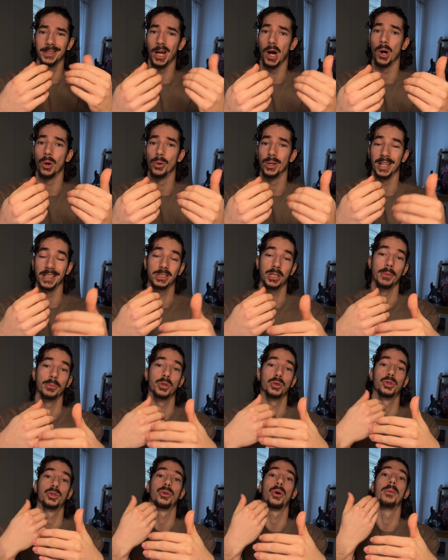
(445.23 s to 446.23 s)
Now let's come
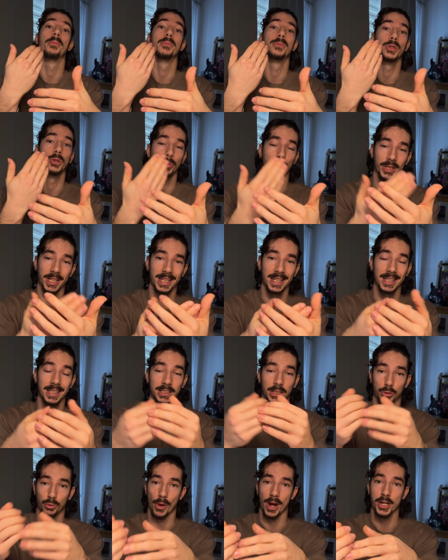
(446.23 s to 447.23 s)
to some unique
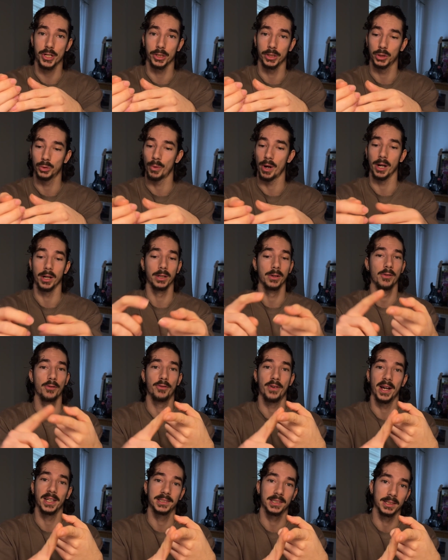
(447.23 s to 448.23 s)
situations where
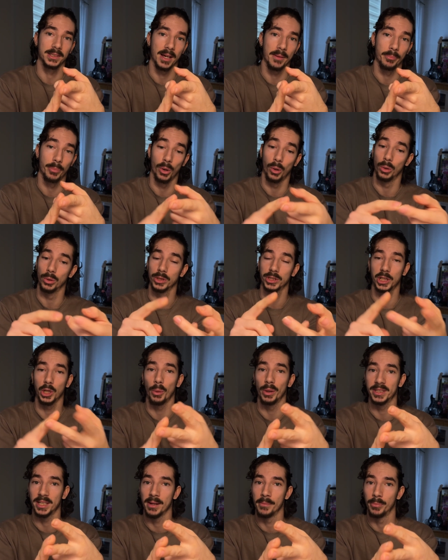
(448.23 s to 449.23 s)
faster tempo,
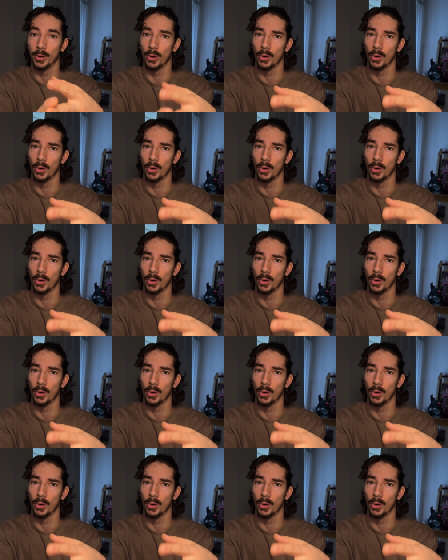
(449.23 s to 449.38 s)
slower tempo,